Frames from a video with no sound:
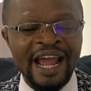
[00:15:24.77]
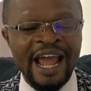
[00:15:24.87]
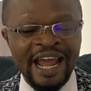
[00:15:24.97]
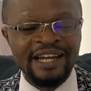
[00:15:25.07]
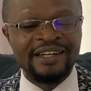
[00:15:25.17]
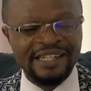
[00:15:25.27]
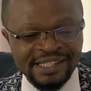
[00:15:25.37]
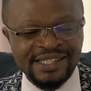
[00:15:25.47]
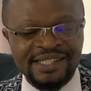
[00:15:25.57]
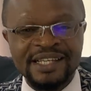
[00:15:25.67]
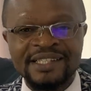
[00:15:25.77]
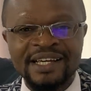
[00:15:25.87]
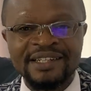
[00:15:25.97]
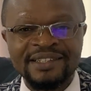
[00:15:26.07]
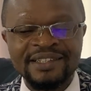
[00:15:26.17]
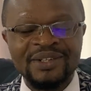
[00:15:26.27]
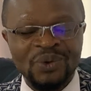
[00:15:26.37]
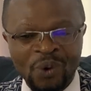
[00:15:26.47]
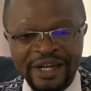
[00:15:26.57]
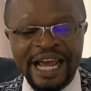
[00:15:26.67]
and this season,
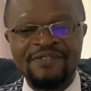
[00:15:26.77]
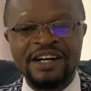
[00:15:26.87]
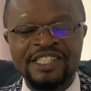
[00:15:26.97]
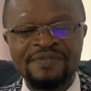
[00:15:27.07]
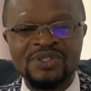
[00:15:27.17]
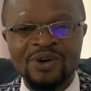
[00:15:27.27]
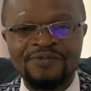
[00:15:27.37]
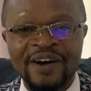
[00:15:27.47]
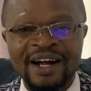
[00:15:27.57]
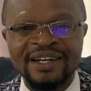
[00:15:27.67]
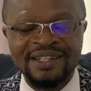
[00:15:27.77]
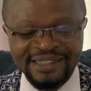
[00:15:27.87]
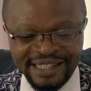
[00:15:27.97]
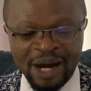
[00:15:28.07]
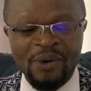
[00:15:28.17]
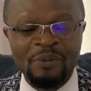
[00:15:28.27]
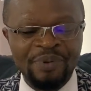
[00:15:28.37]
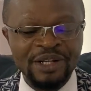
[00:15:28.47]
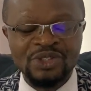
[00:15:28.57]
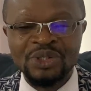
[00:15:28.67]
what they have achieved so far, that I want to
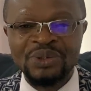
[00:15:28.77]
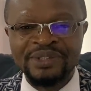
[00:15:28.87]
bring to you.